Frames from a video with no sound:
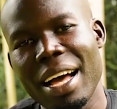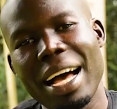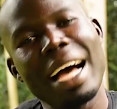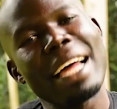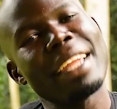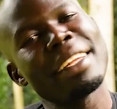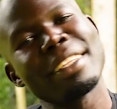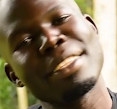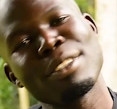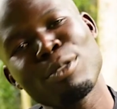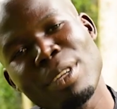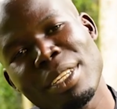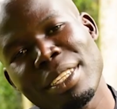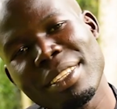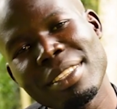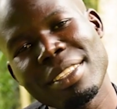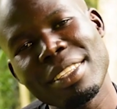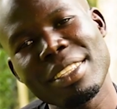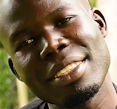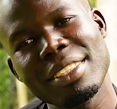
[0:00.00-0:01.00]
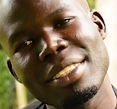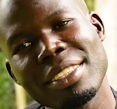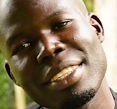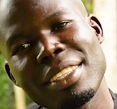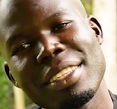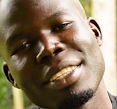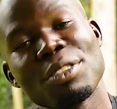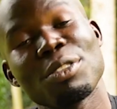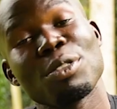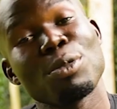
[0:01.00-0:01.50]
And
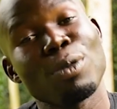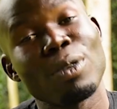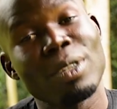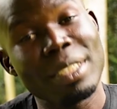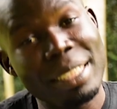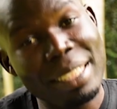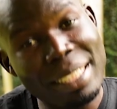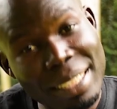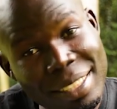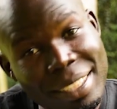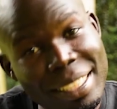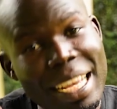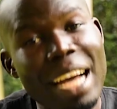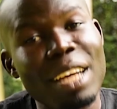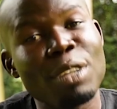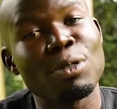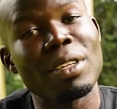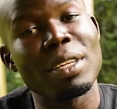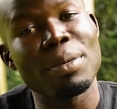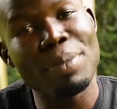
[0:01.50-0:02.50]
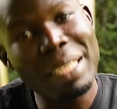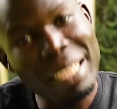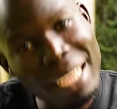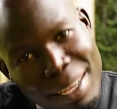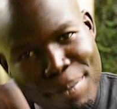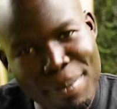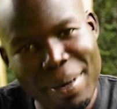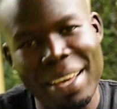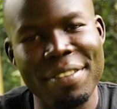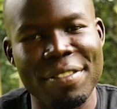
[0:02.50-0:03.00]
2016, she actually
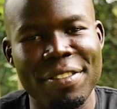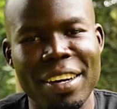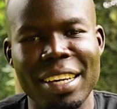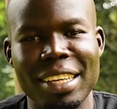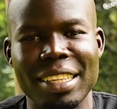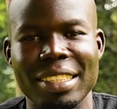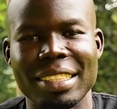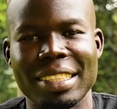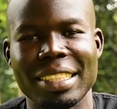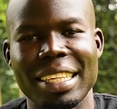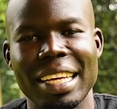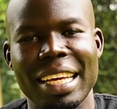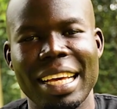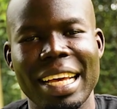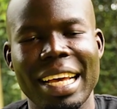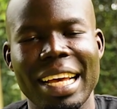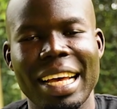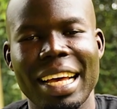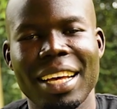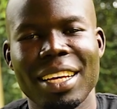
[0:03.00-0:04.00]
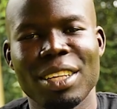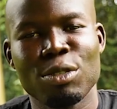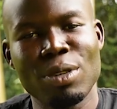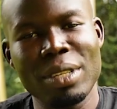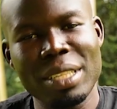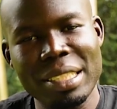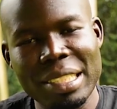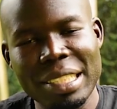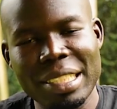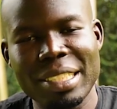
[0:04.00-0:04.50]
became my vice.
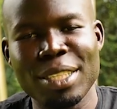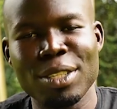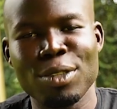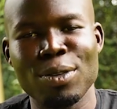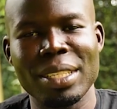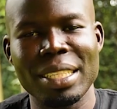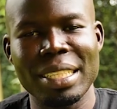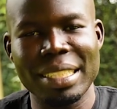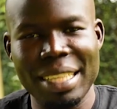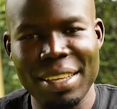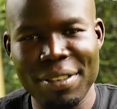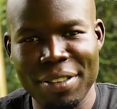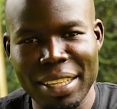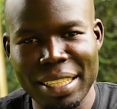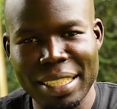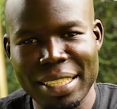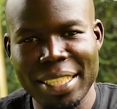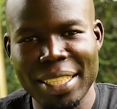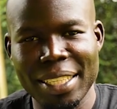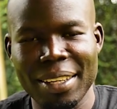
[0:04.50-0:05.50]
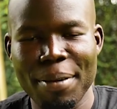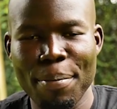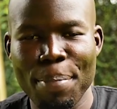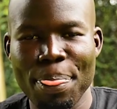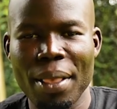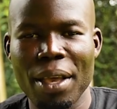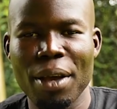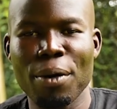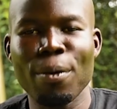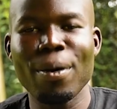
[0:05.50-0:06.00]
2016, 2017,
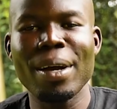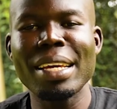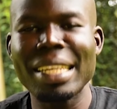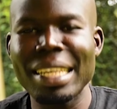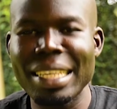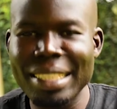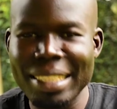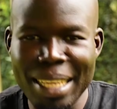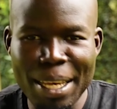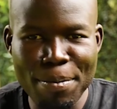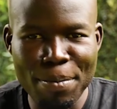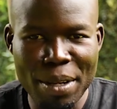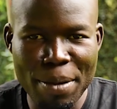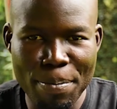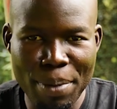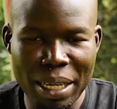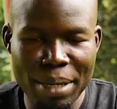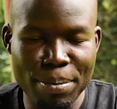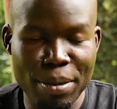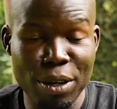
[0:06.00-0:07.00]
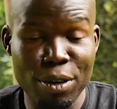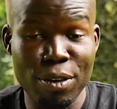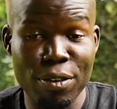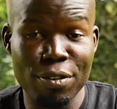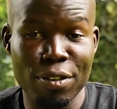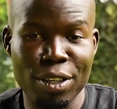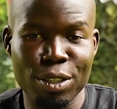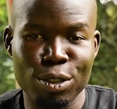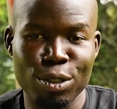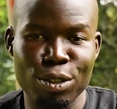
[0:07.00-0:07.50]
we're in the same department
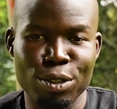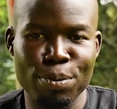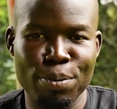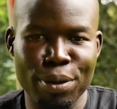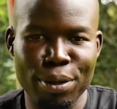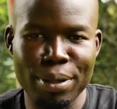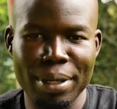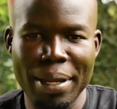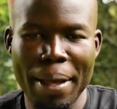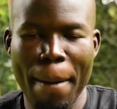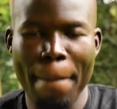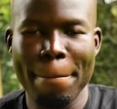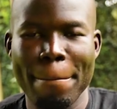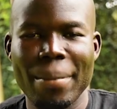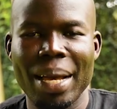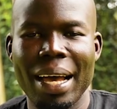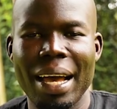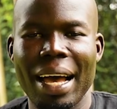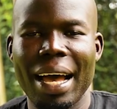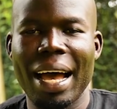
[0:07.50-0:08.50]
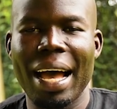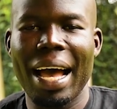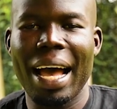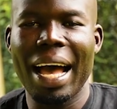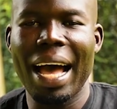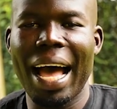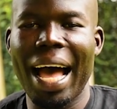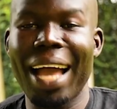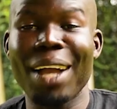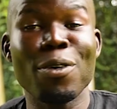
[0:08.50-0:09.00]
conversions board.
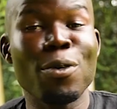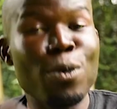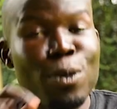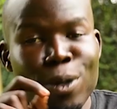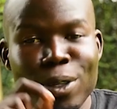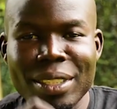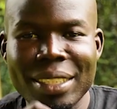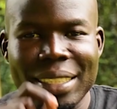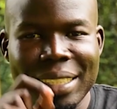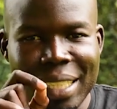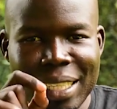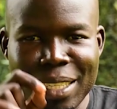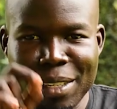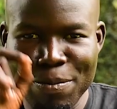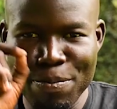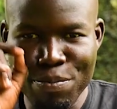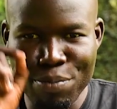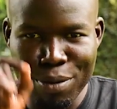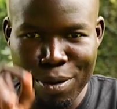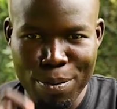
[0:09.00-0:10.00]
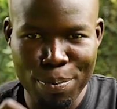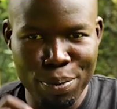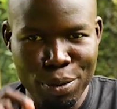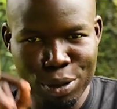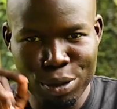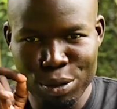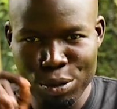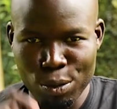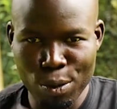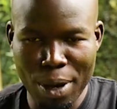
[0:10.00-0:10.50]
I could not still
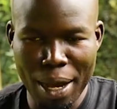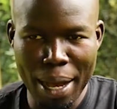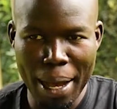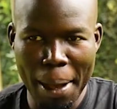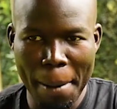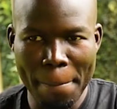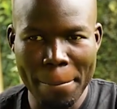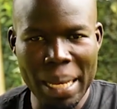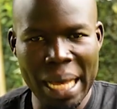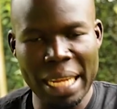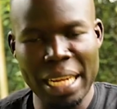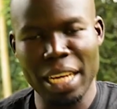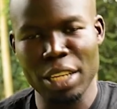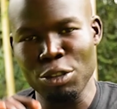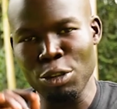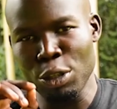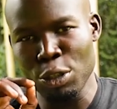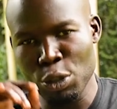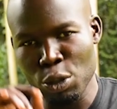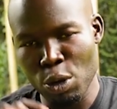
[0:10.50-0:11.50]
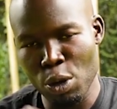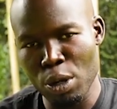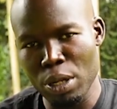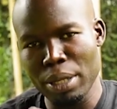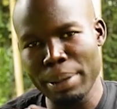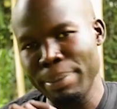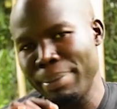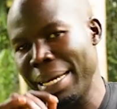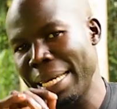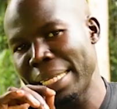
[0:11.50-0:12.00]
propose to her, and I've not
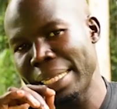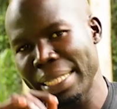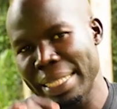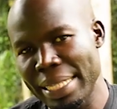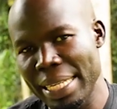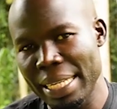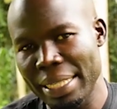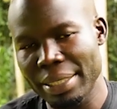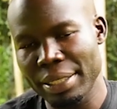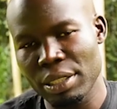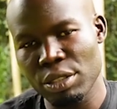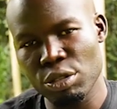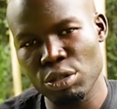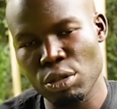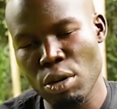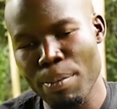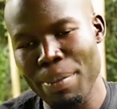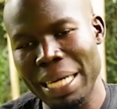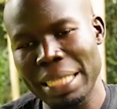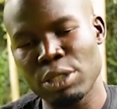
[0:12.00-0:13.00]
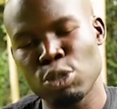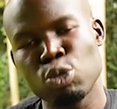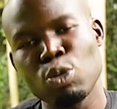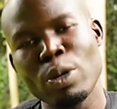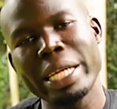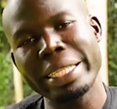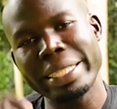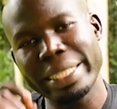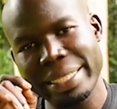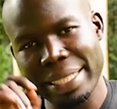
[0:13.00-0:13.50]
told my leaders. So by
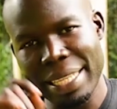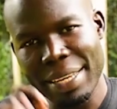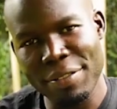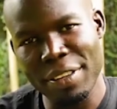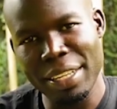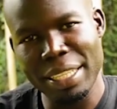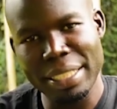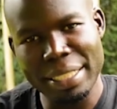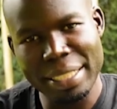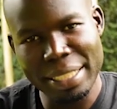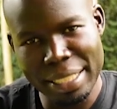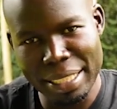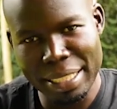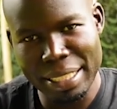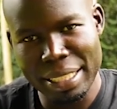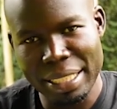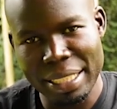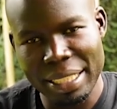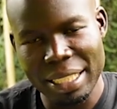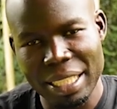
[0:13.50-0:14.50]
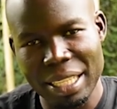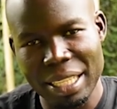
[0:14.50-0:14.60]
2017,